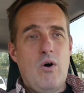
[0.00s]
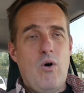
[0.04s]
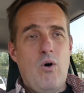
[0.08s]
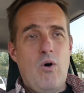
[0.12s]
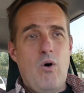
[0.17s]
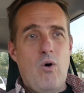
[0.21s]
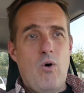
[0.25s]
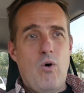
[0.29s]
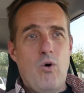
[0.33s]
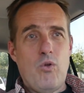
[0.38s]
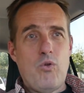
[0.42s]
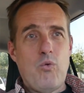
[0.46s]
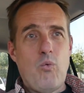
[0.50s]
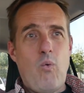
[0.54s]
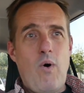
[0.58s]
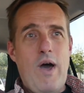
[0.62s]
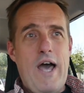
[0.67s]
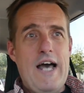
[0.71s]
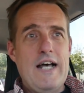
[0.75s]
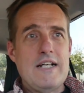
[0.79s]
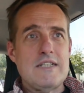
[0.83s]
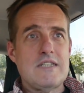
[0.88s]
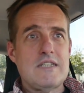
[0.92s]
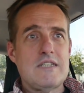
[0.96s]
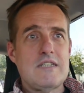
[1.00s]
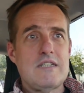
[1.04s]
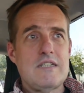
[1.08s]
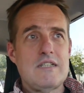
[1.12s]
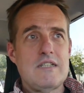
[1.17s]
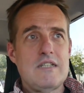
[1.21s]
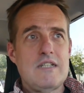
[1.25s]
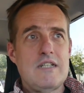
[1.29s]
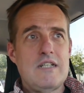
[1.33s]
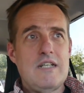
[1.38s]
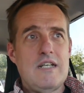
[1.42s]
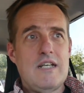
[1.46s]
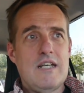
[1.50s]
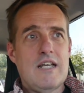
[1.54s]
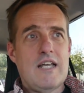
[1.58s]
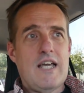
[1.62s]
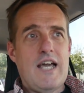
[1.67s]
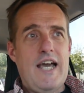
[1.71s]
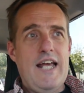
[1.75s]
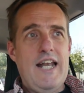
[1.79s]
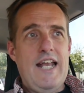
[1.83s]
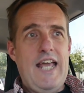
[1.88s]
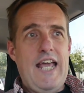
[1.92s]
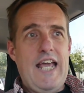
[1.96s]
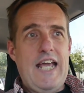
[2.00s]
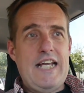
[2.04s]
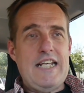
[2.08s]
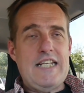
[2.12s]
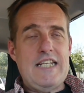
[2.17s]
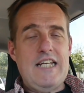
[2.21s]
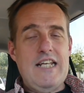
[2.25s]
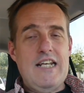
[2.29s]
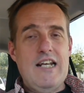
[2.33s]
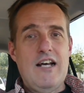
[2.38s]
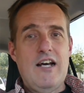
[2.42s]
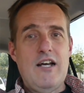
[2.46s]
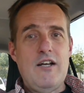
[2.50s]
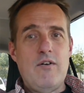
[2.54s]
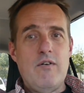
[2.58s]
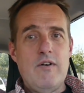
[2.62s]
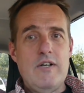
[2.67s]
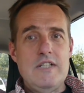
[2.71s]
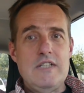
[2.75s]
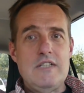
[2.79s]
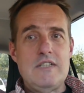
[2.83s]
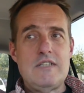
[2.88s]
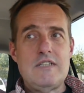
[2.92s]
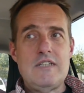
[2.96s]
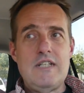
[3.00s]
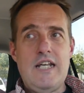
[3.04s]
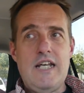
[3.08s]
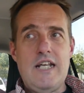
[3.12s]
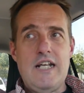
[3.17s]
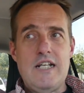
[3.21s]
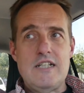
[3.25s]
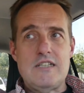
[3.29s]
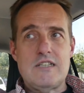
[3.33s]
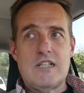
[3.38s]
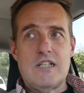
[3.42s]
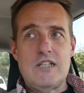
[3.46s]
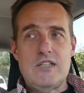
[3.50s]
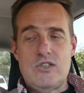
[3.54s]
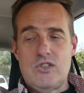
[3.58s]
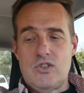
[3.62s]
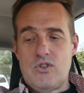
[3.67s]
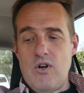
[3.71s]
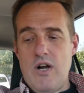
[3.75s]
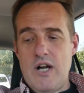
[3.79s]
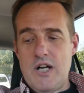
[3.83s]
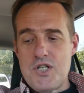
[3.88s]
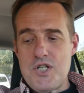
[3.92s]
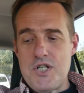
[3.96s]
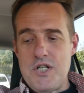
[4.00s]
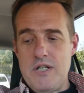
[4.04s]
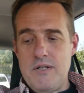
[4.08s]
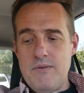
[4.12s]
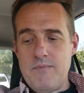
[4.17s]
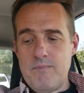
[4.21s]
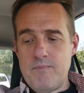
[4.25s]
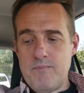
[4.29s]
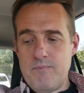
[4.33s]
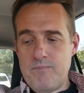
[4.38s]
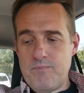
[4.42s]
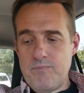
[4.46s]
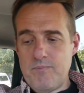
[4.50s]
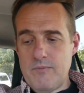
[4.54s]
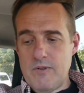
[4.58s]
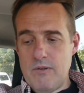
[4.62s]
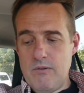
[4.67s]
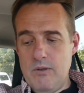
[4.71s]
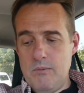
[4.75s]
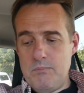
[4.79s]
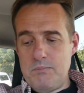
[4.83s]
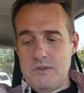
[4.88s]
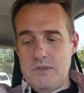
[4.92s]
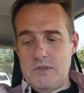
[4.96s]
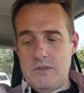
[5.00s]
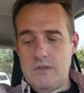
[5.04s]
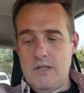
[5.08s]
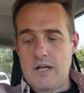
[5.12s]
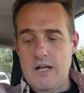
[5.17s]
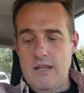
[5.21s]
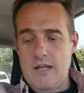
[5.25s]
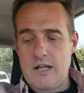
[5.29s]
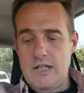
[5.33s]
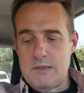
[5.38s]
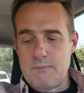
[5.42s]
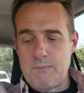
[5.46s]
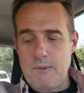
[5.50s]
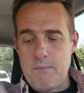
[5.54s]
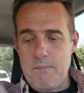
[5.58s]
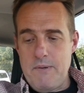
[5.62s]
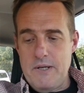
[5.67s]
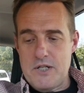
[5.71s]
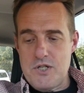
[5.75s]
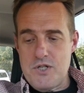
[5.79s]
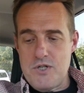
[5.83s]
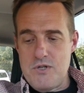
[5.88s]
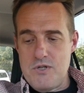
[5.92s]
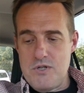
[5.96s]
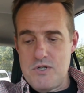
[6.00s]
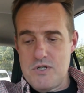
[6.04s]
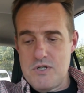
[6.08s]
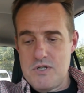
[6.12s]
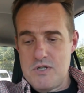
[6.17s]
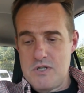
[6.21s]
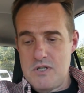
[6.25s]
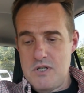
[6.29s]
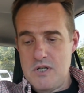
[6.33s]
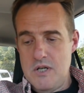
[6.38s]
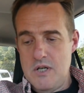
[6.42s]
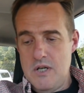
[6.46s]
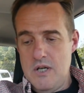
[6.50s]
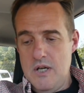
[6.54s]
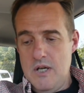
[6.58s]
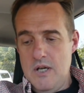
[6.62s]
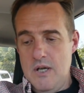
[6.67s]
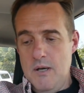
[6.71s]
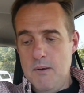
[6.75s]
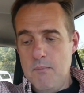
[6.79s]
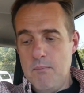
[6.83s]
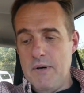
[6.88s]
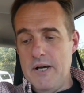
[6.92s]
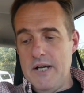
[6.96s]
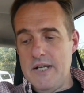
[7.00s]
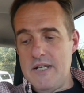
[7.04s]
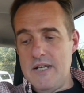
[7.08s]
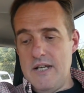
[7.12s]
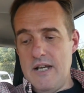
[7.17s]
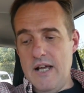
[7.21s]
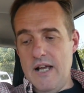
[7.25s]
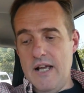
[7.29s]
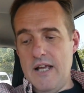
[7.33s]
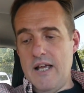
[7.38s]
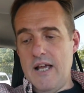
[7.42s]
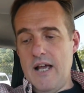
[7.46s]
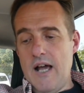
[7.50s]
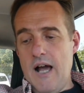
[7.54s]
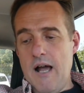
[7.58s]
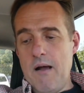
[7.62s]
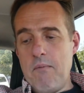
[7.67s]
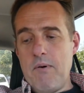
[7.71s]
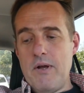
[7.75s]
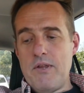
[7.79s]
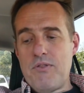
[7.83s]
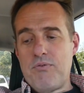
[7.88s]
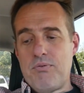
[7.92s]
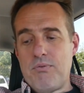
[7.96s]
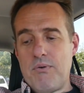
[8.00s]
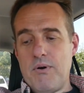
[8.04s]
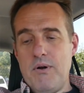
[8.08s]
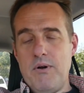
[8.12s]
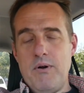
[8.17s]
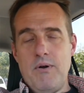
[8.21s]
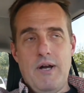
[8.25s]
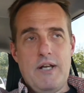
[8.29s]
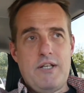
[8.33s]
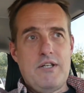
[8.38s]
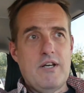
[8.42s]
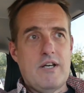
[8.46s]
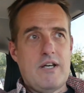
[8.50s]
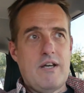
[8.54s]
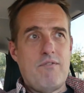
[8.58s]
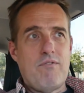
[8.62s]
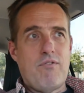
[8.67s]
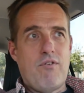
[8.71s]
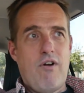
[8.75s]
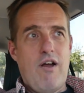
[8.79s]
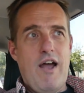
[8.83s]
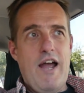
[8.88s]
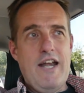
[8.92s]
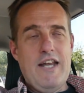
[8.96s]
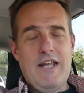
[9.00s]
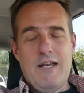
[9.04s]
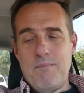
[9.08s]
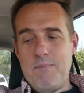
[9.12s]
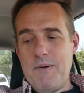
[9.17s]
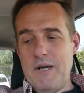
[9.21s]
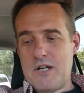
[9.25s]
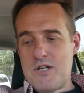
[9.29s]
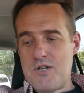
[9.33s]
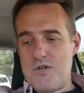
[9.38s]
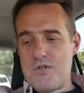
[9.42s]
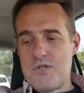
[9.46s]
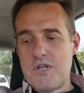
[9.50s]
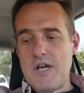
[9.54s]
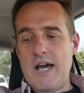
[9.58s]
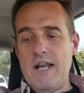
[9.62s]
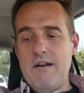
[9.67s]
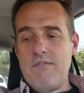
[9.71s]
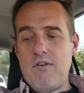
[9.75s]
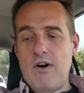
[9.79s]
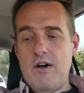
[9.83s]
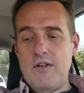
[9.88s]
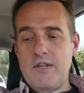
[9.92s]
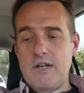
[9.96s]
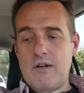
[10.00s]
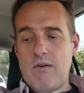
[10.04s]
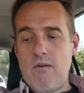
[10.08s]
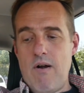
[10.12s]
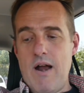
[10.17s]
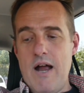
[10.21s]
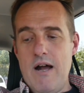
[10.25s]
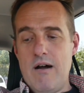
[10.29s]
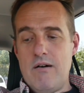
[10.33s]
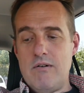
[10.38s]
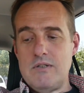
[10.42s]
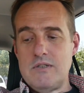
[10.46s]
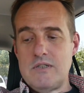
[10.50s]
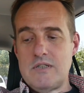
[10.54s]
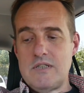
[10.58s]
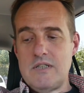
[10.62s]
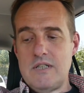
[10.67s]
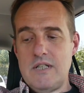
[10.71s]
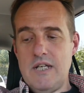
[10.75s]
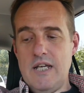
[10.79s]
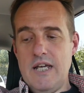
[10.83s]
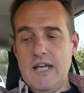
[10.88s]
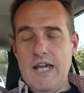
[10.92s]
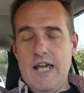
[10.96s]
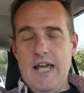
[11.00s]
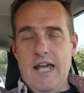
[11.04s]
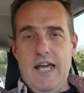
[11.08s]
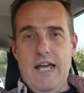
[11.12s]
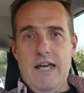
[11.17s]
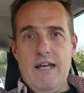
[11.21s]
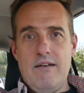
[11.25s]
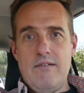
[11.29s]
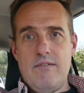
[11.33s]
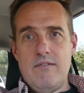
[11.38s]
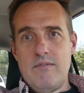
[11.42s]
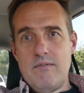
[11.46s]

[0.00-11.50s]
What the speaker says: Old West, kind of 1800s in its construction. Whoops, I lost my pictures. But I went through, I took a variety of pictures kind of on the grounds, and